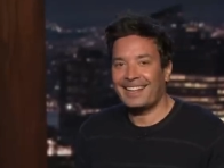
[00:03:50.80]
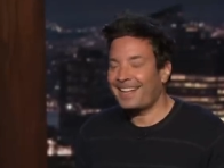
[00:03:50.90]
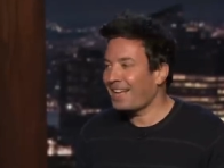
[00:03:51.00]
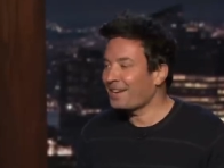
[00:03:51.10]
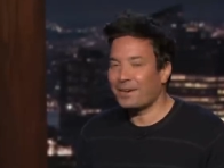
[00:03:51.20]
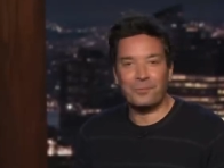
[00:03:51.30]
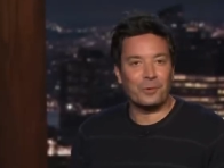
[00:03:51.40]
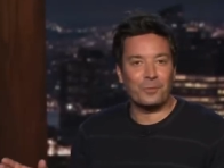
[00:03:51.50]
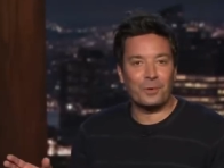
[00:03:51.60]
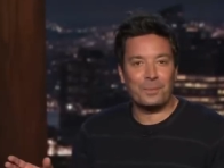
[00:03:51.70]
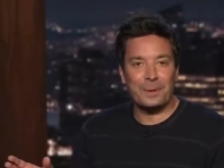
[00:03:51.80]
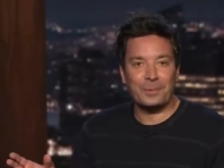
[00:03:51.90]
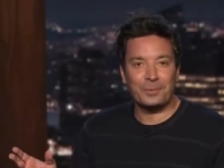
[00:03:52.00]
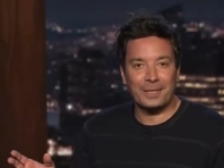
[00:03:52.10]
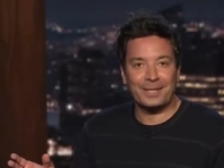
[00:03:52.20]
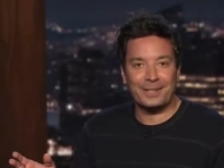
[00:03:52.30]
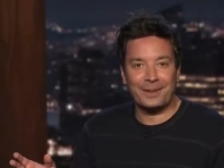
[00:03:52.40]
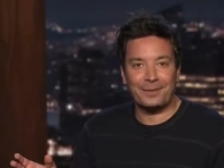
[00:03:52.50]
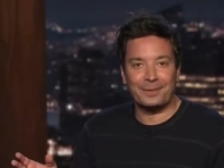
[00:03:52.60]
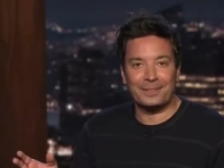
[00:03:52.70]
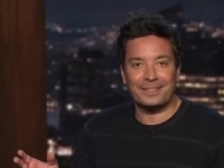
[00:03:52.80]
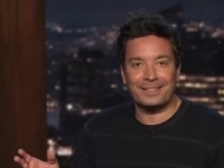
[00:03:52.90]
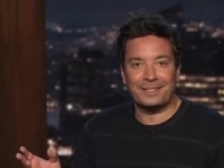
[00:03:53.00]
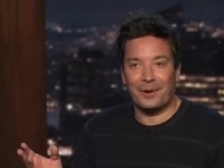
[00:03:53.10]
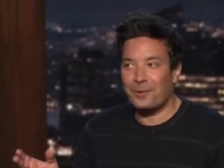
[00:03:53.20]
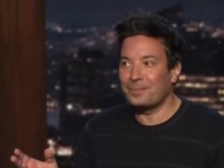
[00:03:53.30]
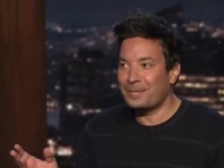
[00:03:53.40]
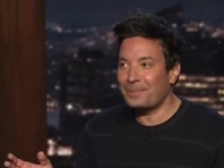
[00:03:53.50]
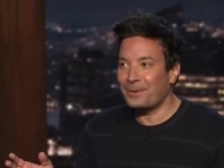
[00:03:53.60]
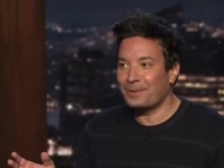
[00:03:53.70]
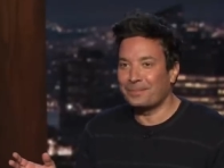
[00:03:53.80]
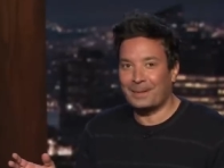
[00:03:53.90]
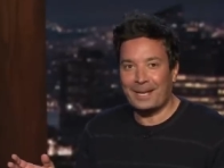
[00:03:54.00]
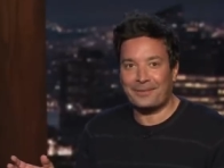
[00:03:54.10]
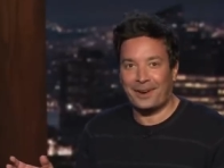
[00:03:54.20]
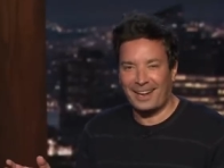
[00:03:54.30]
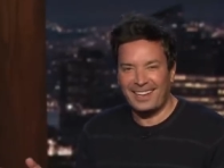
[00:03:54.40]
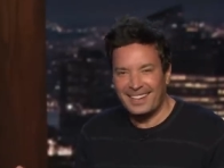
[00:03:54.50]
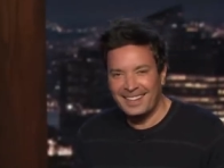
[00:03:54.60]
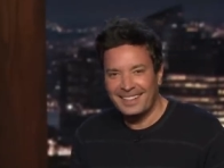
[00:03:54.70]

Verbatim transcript: Hang on. Were people really going to Home Depot on Black Friday?